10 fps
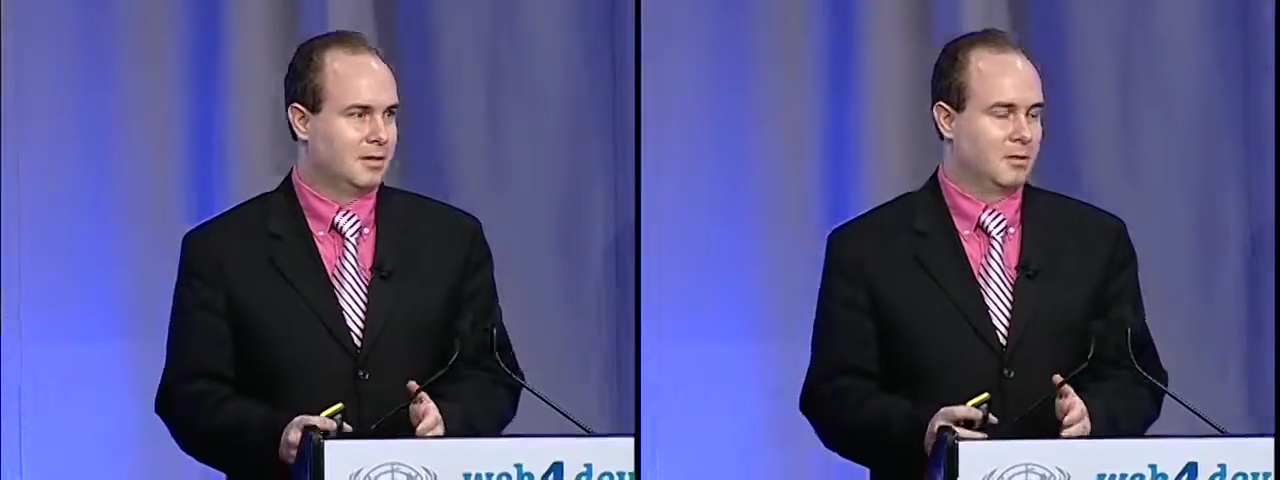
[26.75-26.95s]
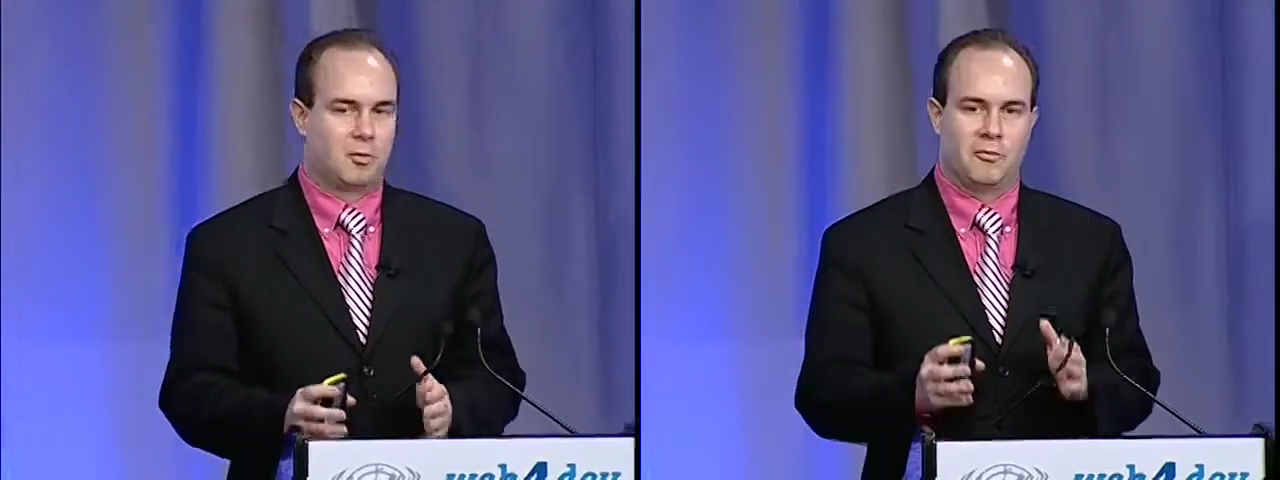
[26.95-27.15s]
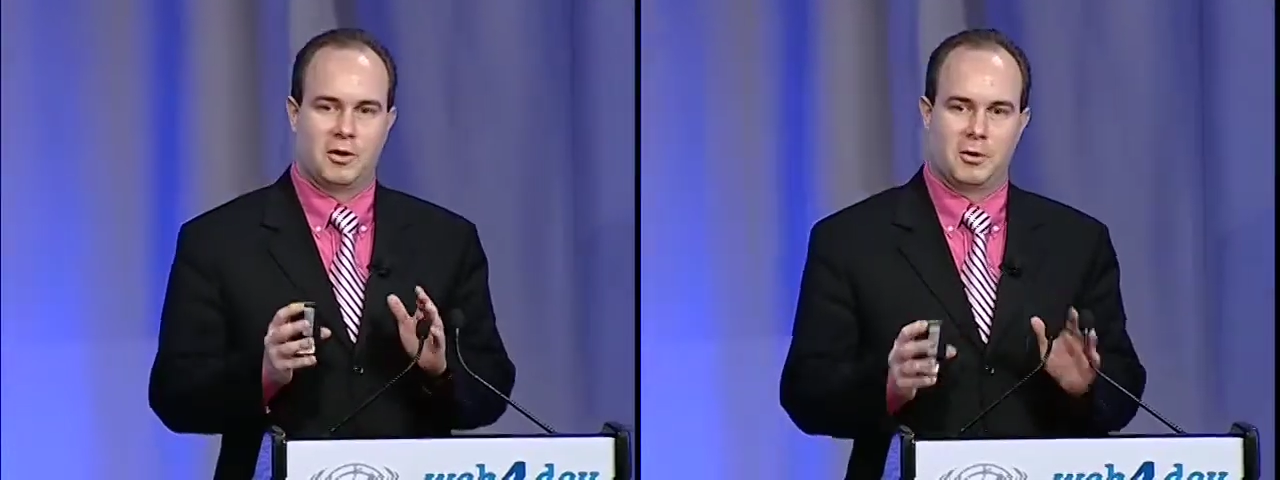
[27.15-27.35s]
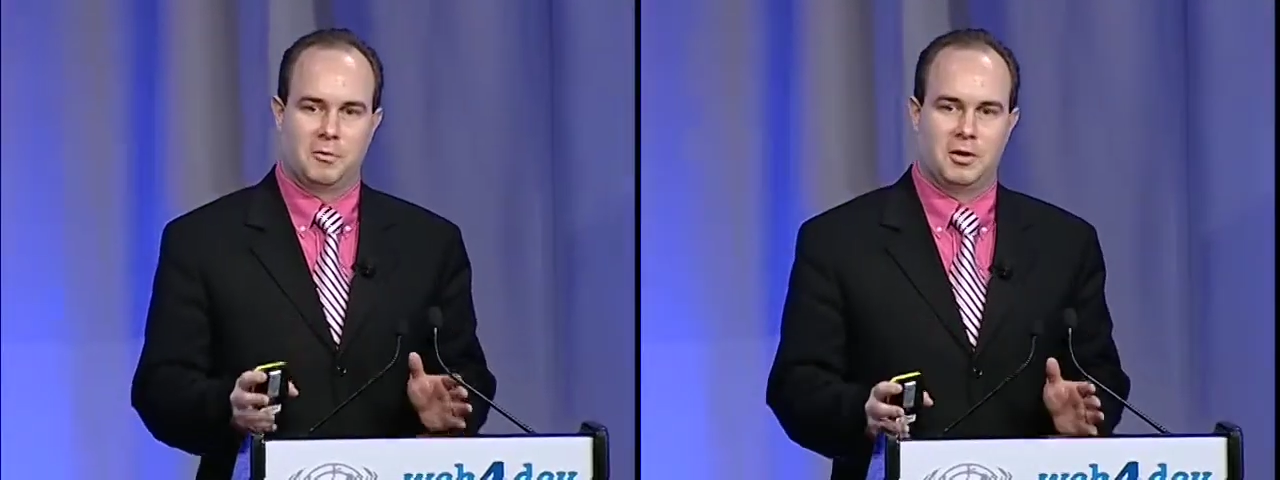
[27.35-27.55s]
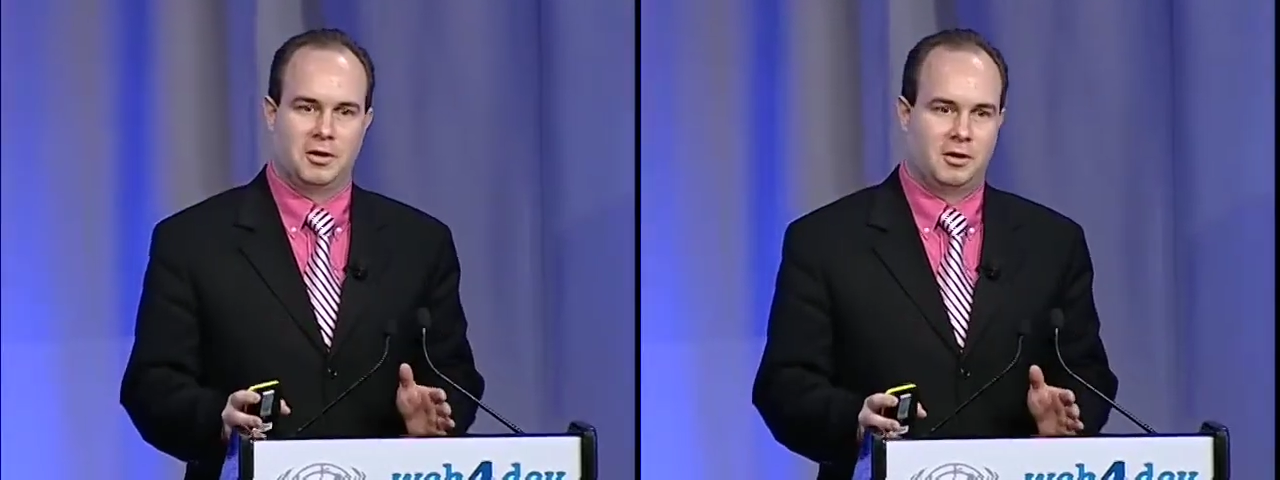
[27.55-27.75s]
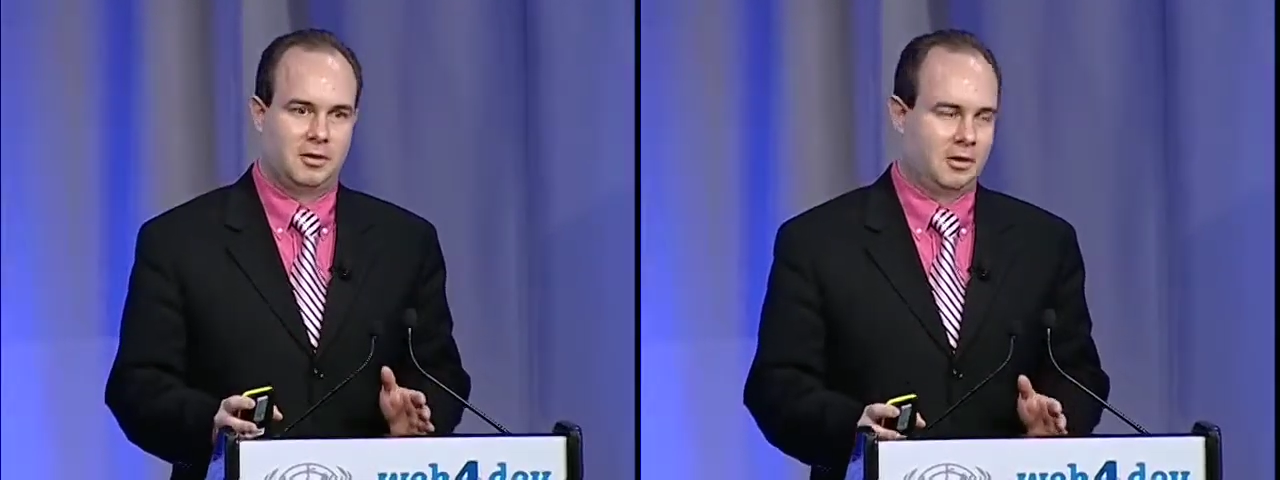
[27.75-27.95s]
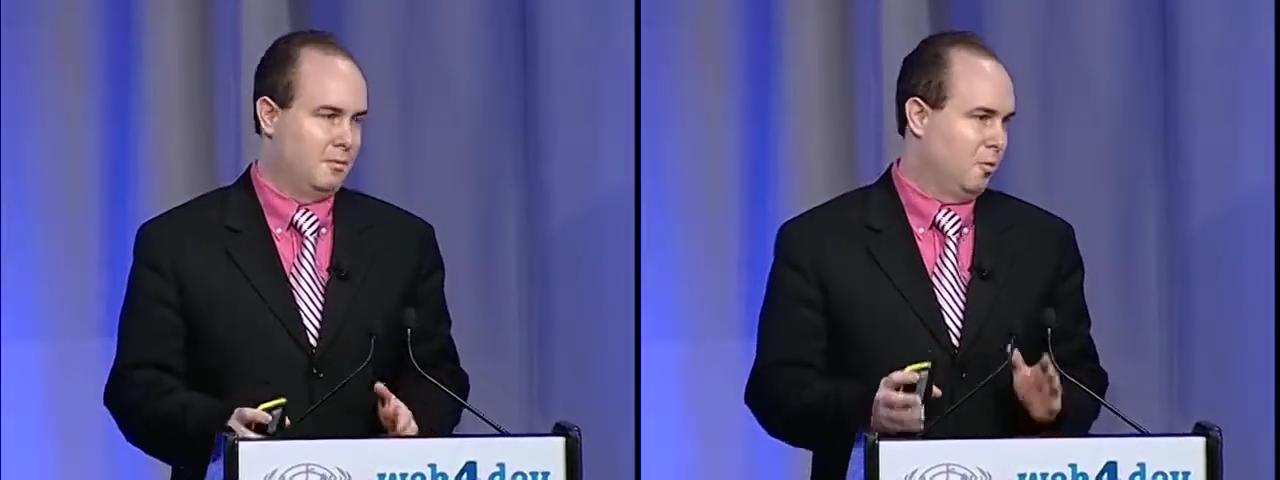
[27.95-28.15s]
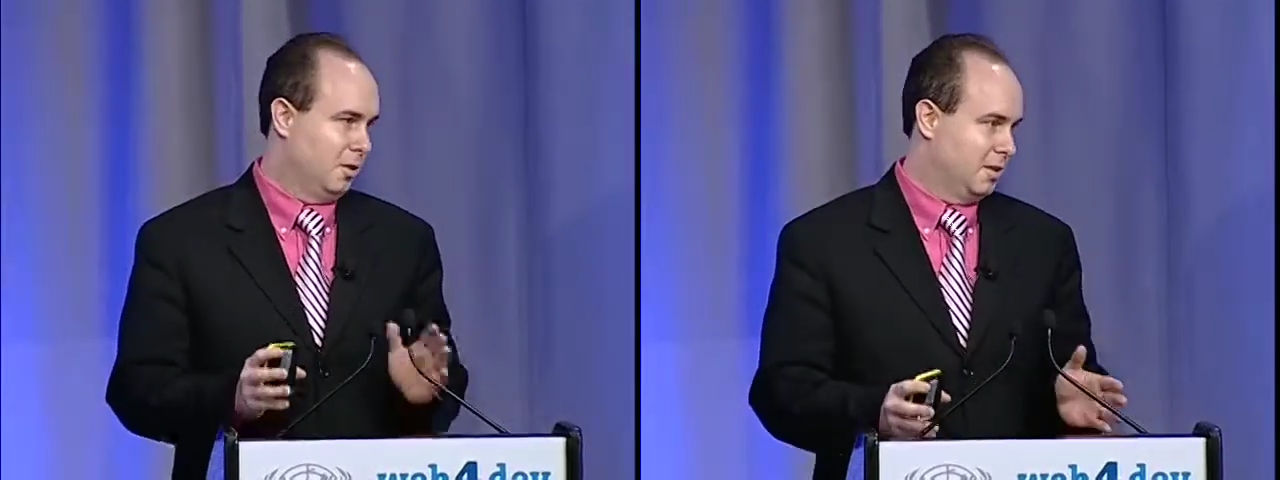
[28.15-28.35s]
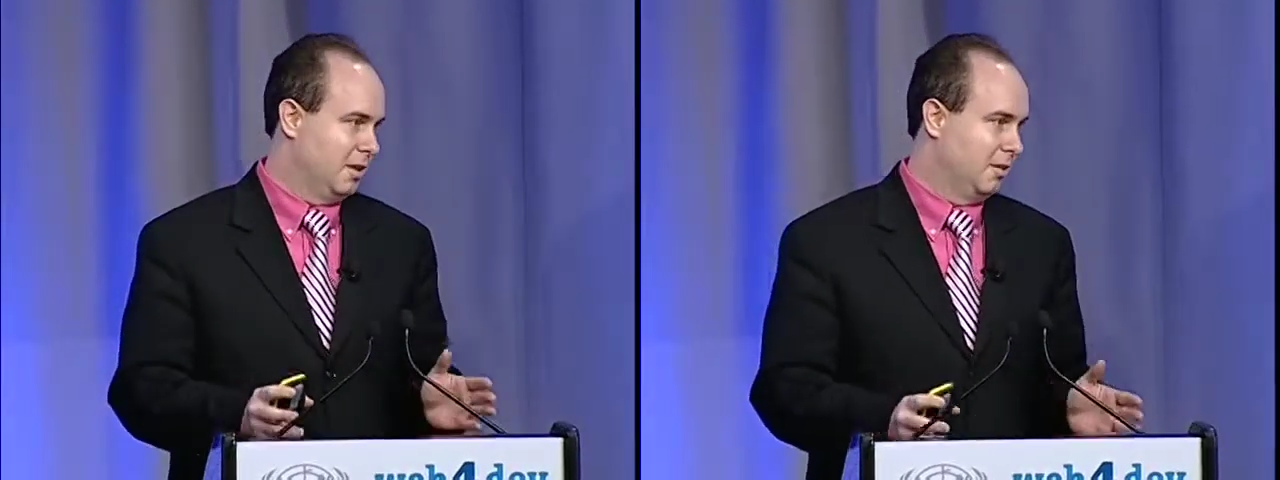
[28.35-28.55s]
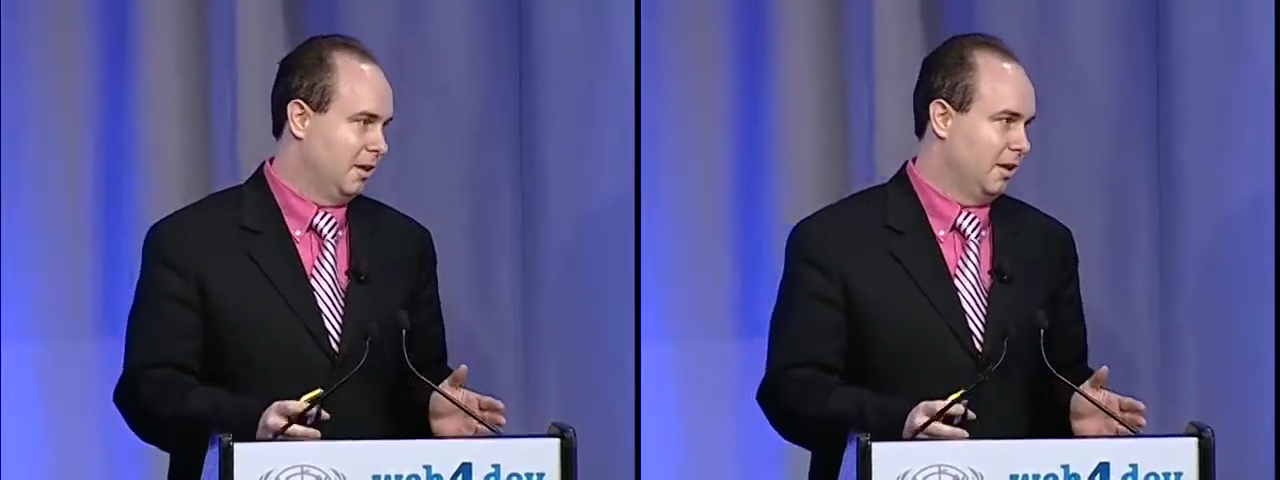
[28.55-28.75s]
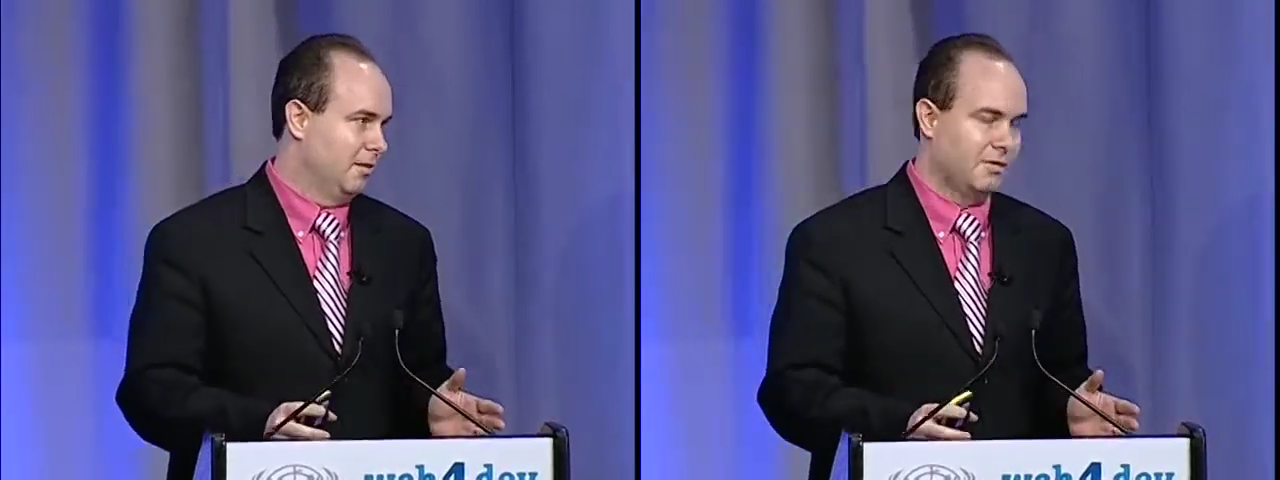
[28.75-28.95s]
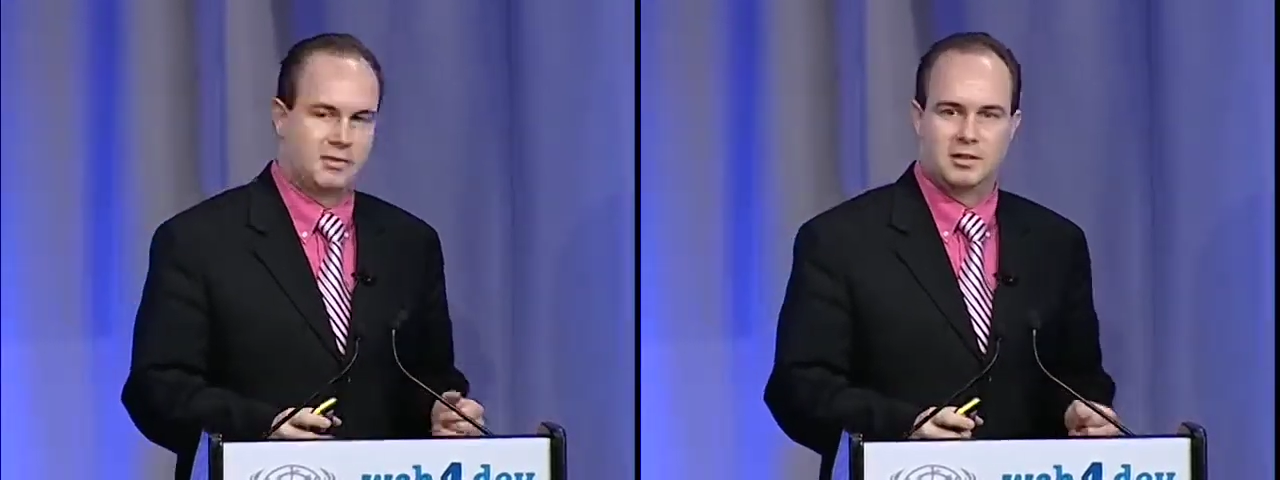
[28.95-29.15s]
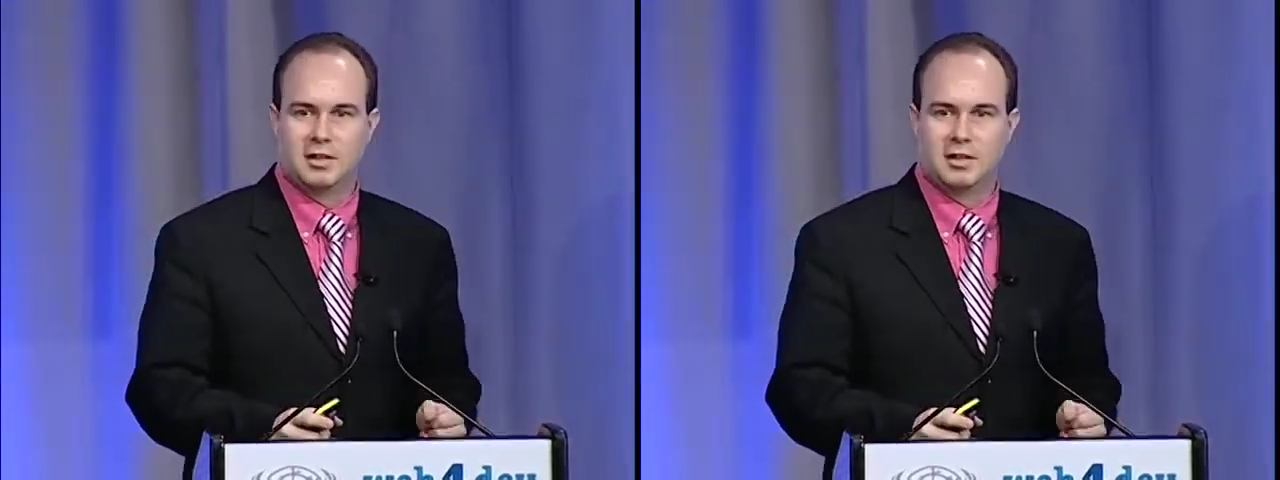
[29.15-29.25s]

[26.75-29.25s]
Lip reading: that were very real and important to their lives.